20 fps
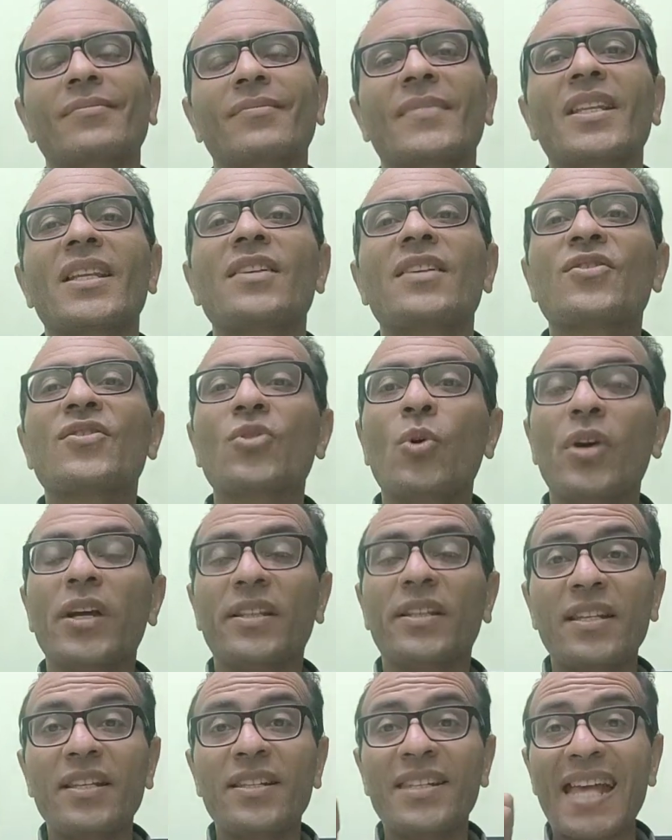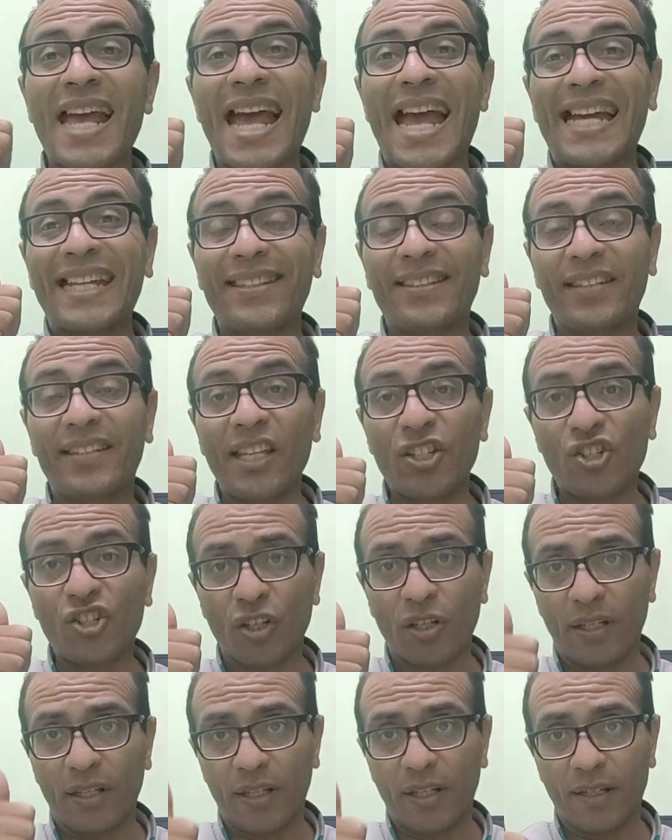So it is
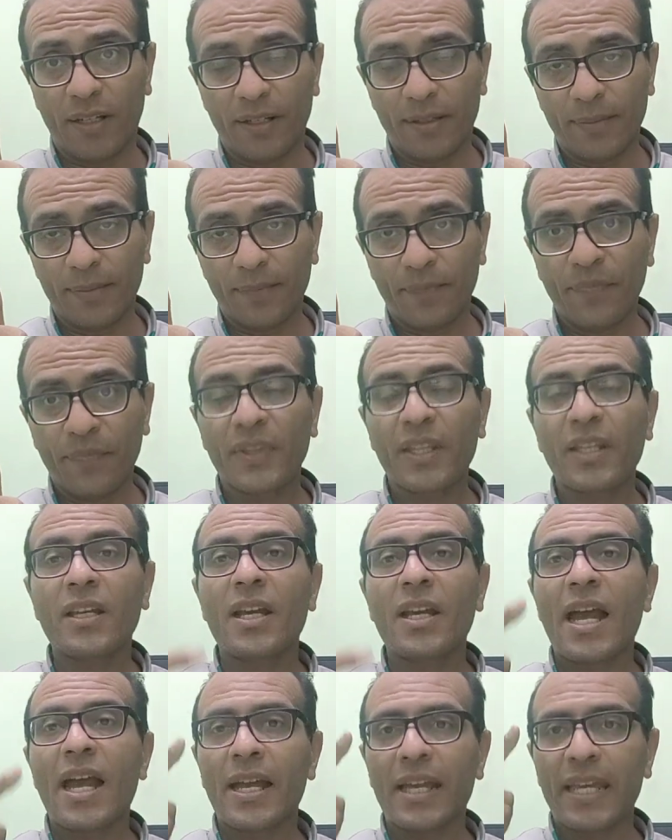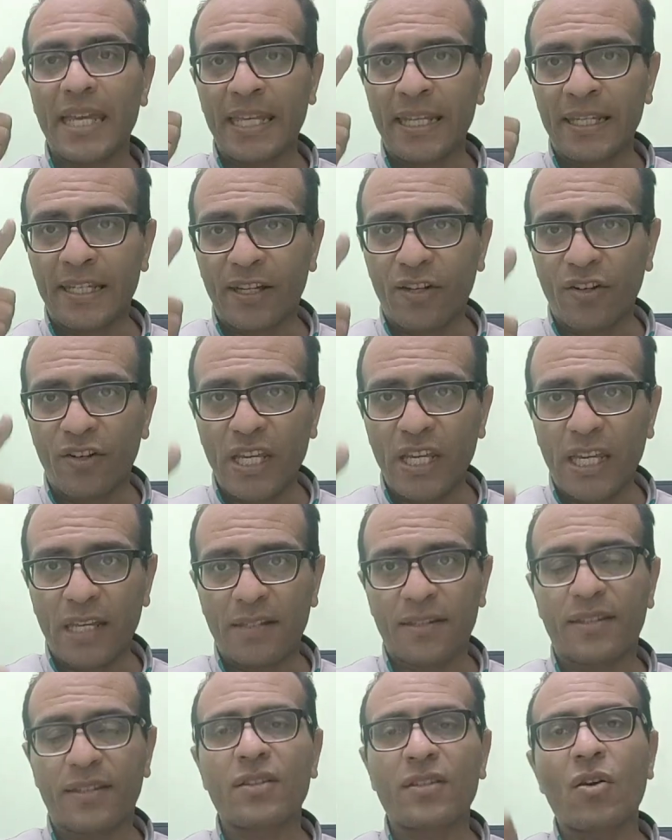additional
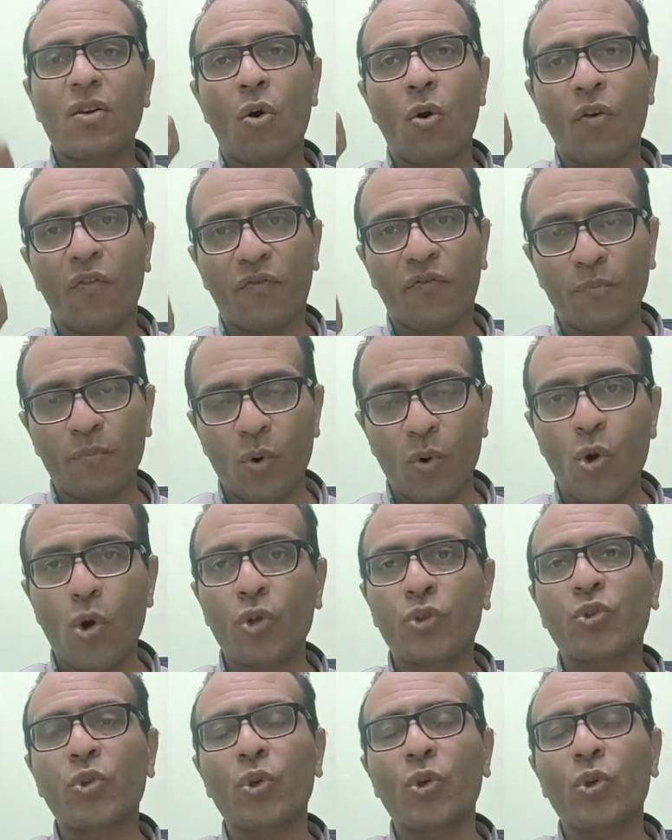increase of motor